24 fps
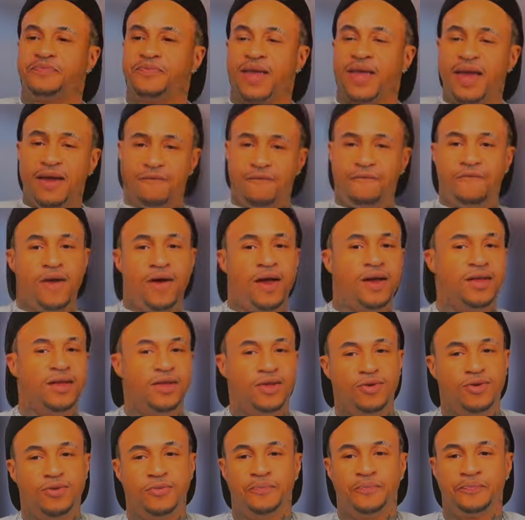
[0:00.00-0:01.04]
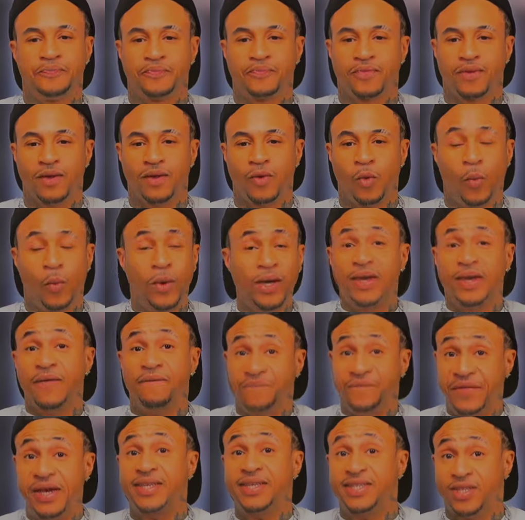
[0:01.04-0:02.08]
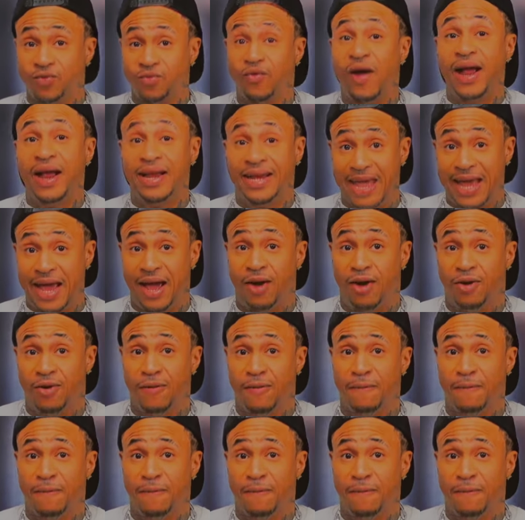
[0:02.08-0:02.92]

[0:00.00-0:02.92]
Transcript: in front of you. We can fix it right now.